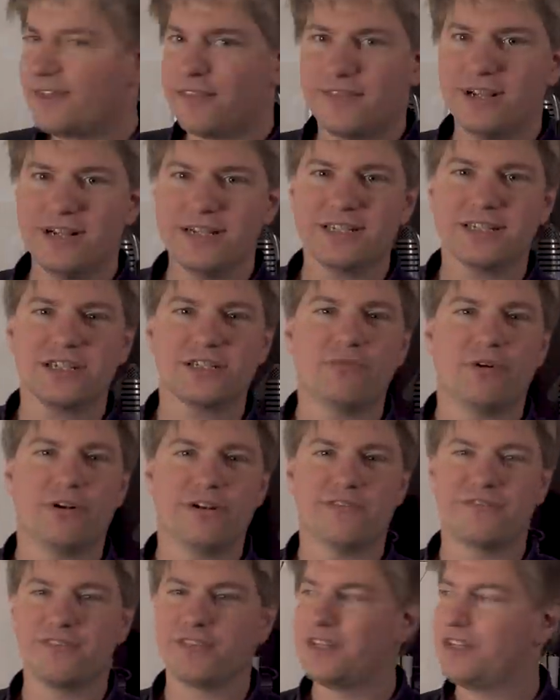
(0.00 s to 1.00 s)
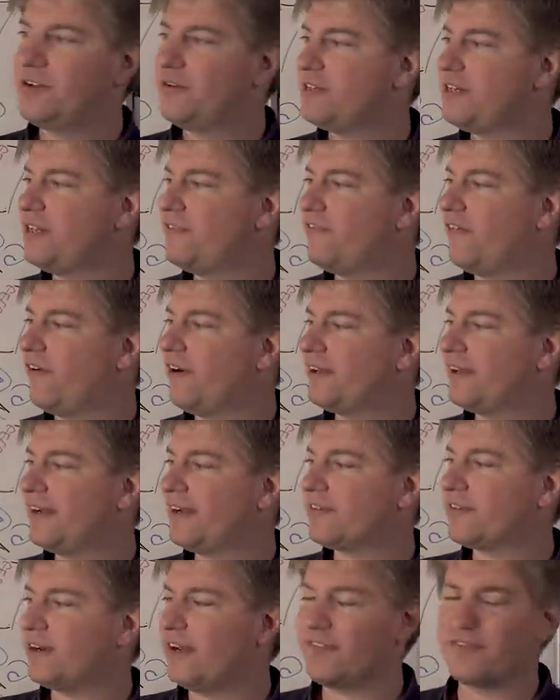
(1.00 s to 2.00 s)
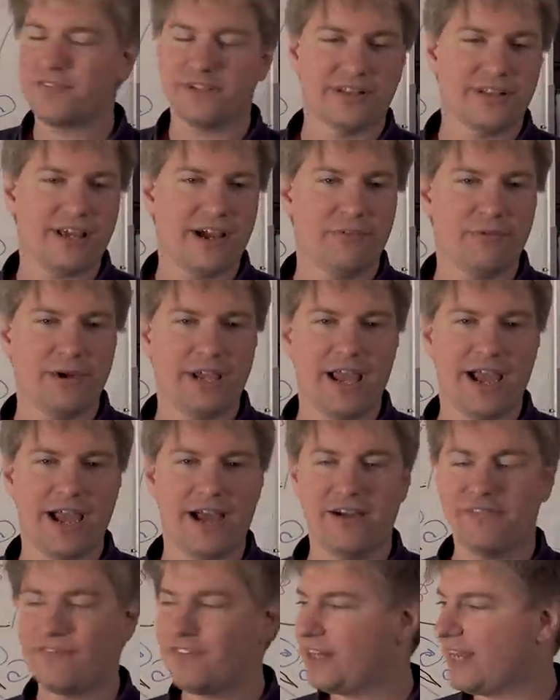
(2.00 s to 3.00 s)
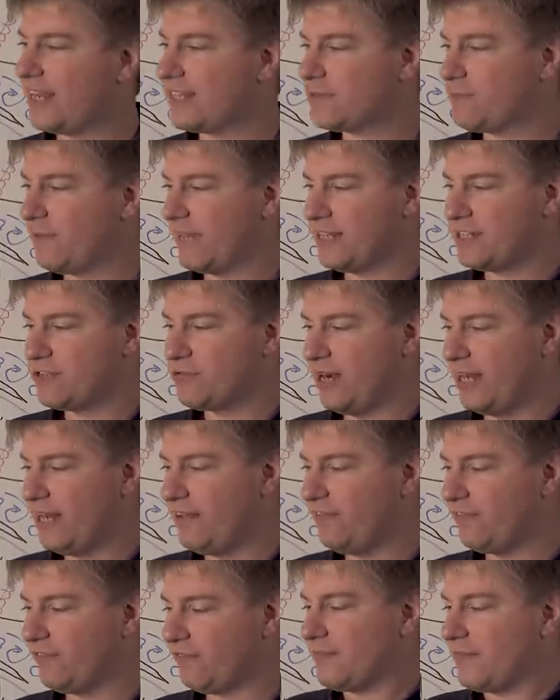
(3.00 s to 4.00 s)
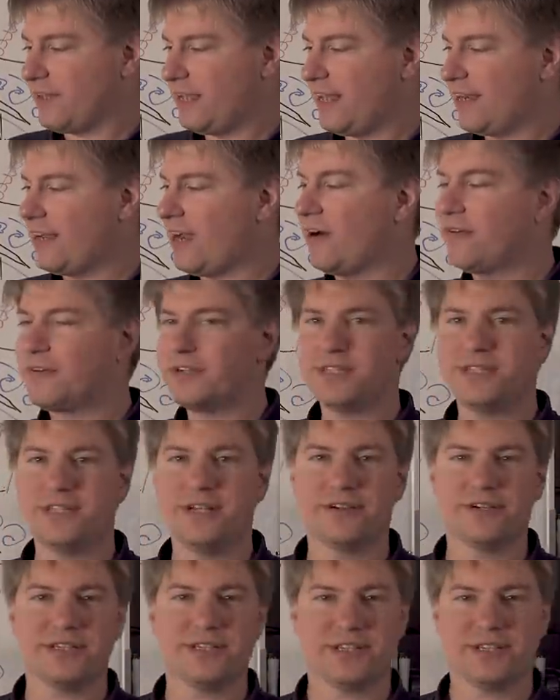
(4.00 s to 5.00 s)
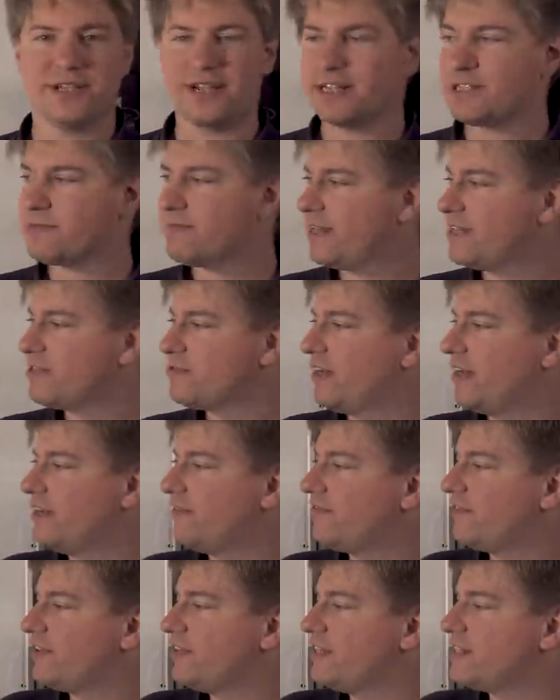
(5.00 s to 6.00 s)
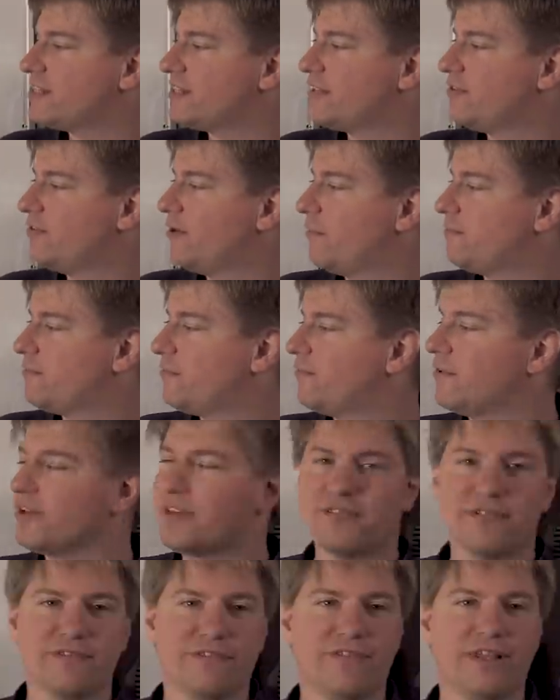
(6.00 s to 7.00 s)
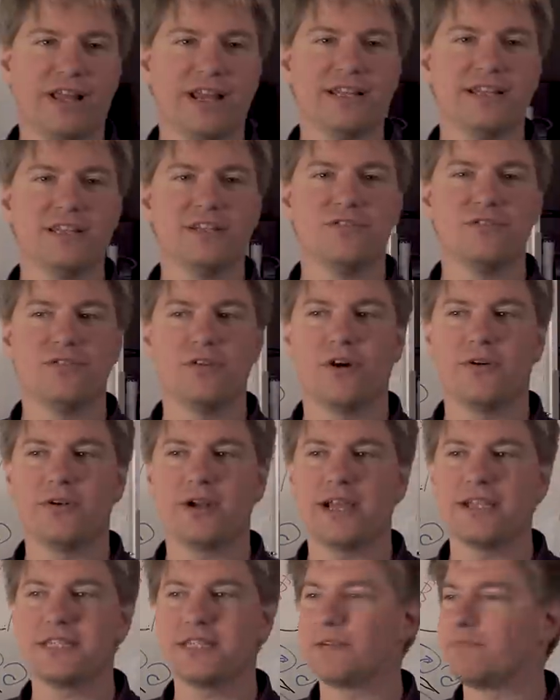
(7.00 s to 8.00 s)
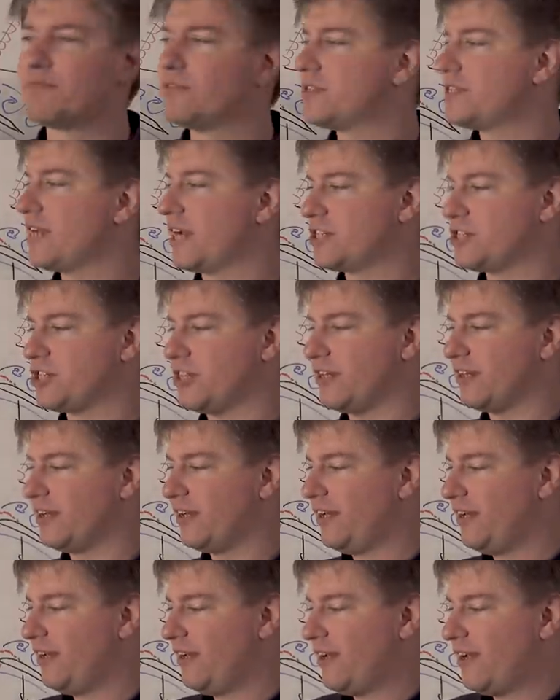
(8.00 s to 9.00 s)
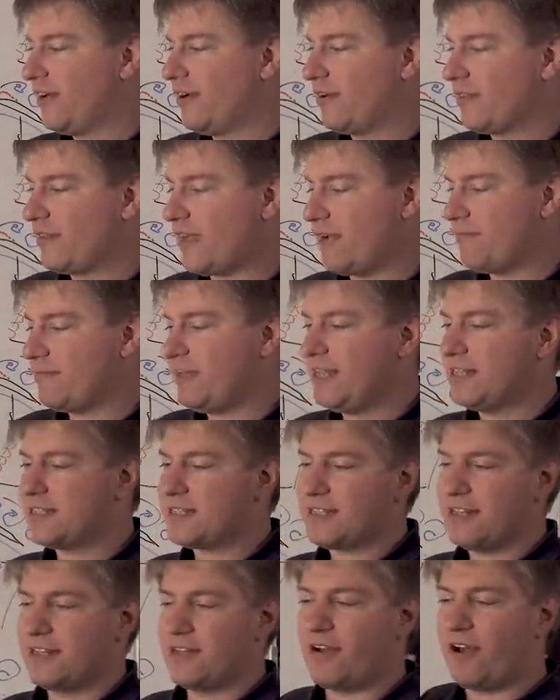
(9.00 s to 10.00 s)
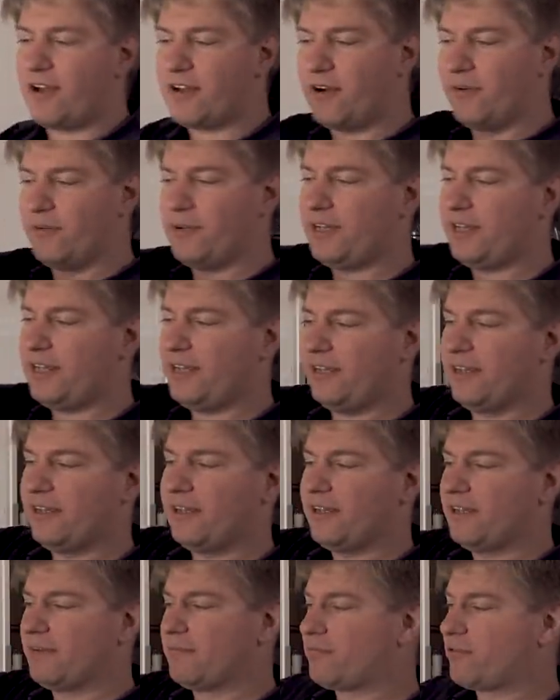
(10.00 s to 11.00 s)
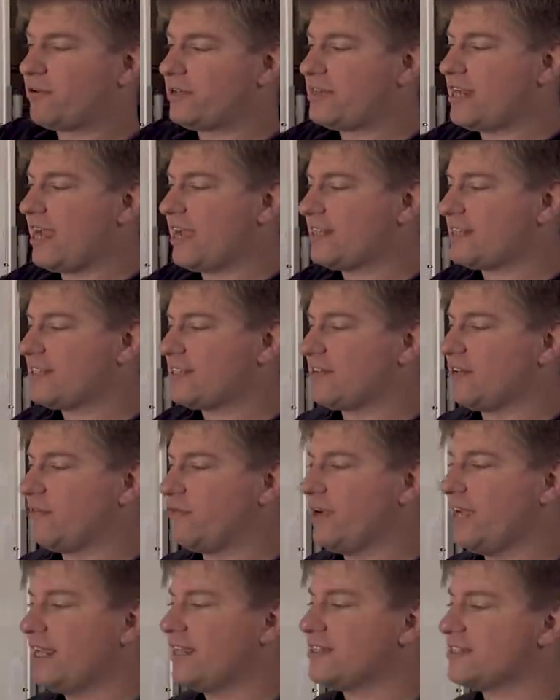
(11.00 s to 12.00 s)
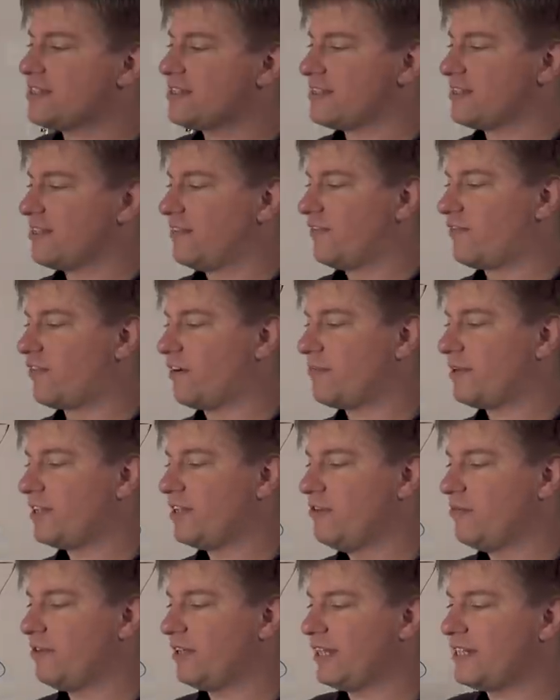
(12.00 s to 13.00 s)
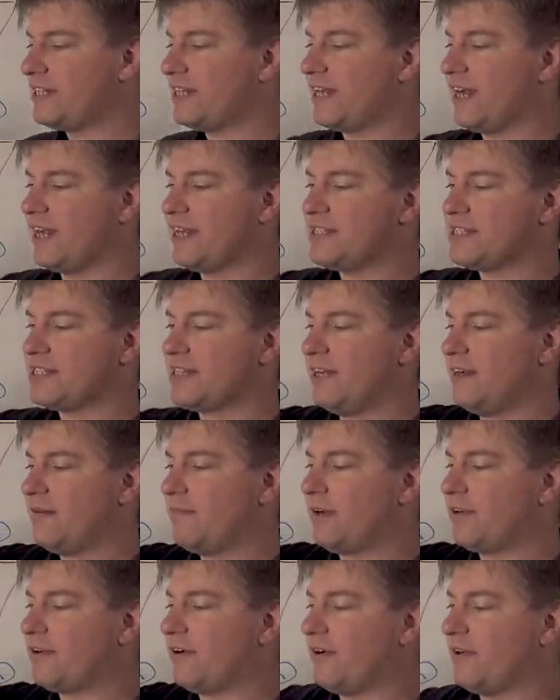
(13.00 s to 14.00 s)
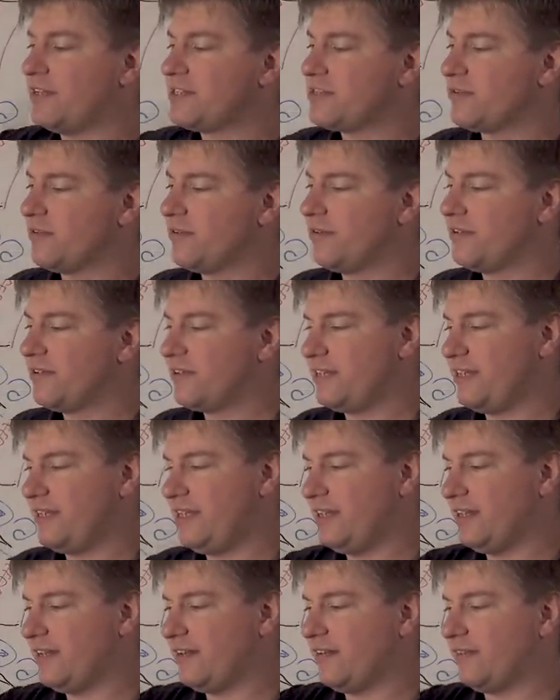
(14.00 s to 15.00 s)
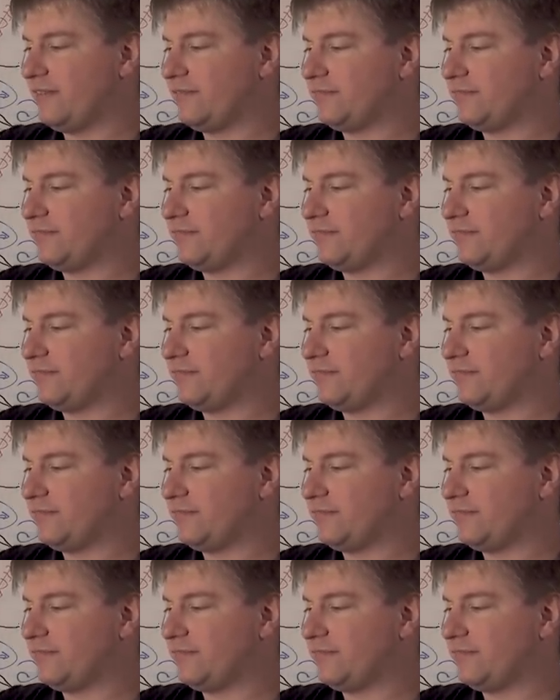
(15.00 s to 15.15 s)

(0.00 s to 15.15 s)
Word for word: This is one of the new default aircraft that we have in X-Plane 12 and our Cirrus in X-Plane 12 is equipped with flight into known icing protection. That means it not only protects the wings from accumulating ice but also the